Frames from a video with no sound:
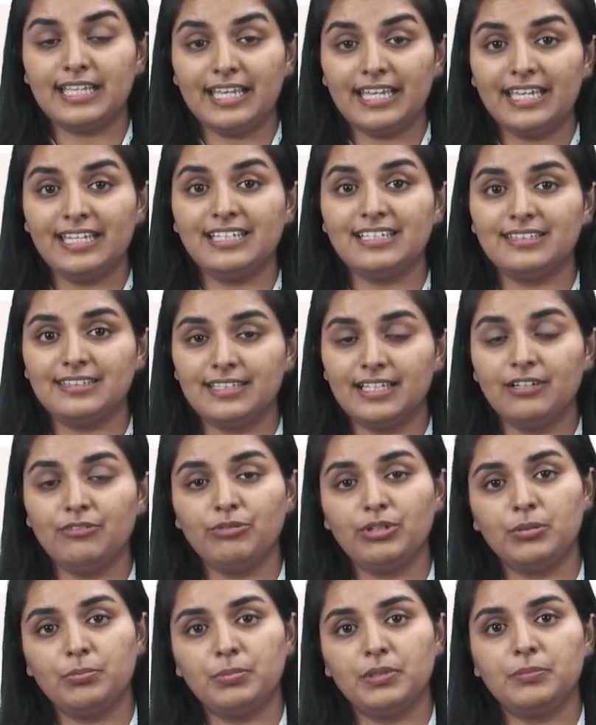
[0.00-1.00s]
and then
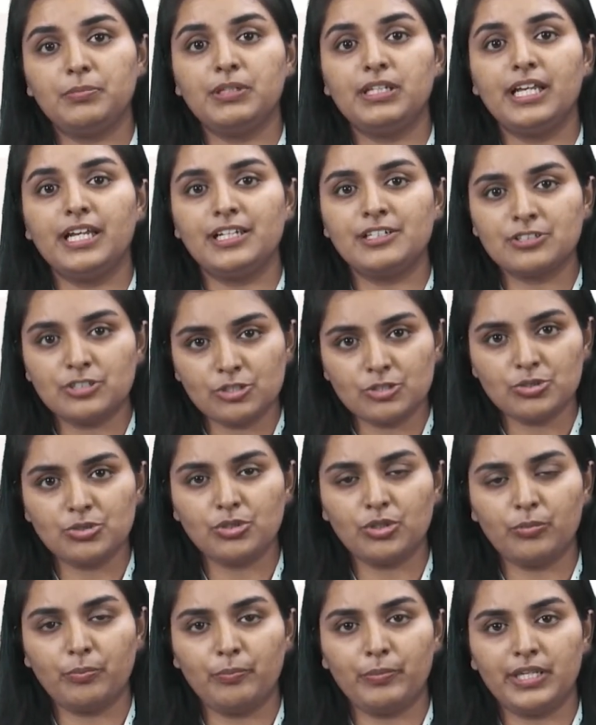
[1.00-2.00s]
when people enter to
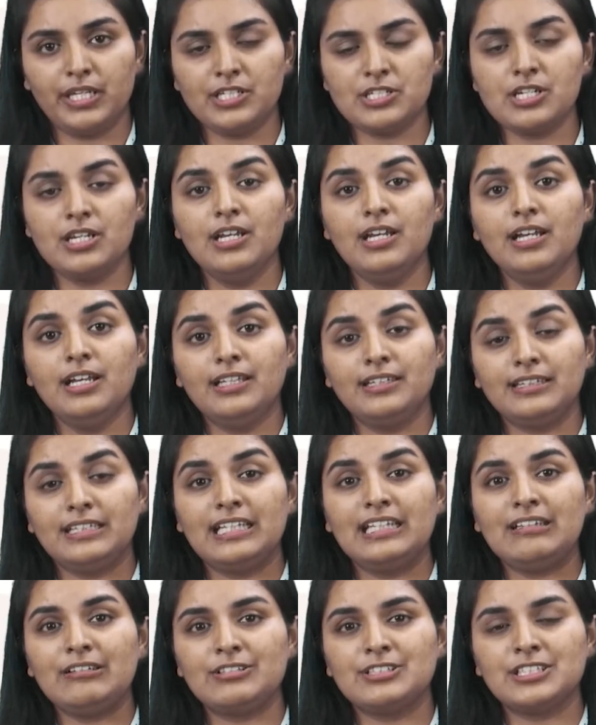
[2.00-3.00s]
your page,
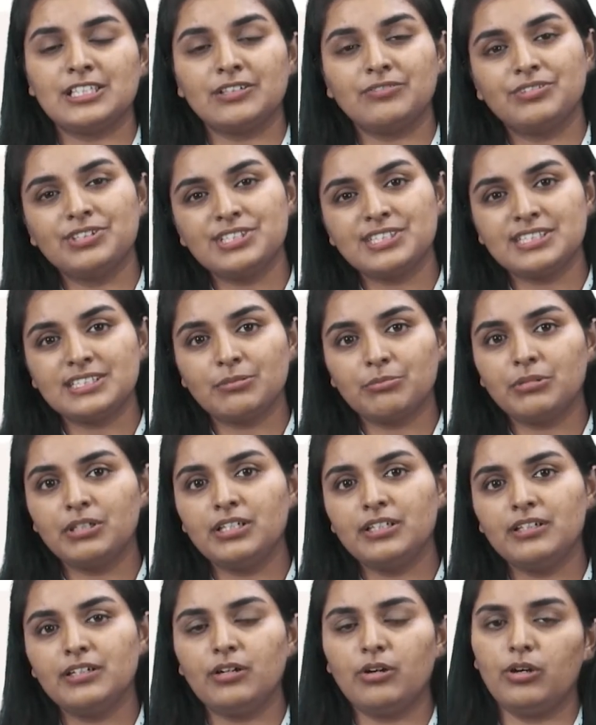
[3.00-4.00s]
they receive the
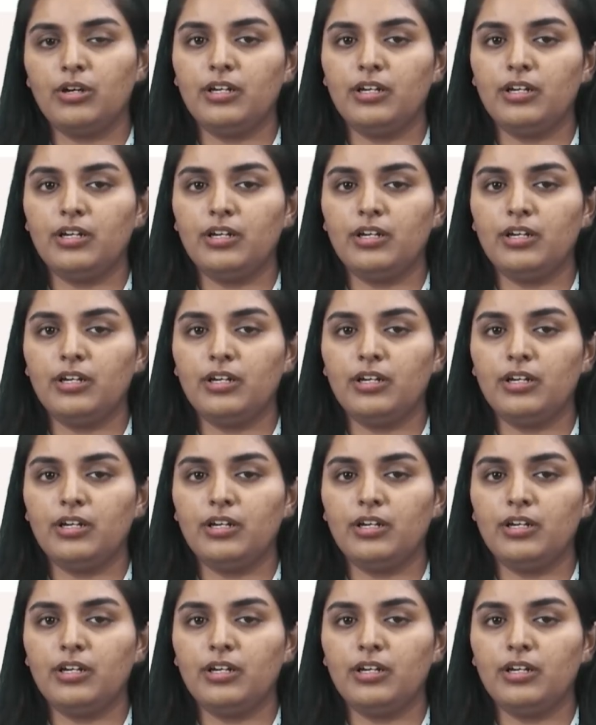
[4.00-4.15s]
similar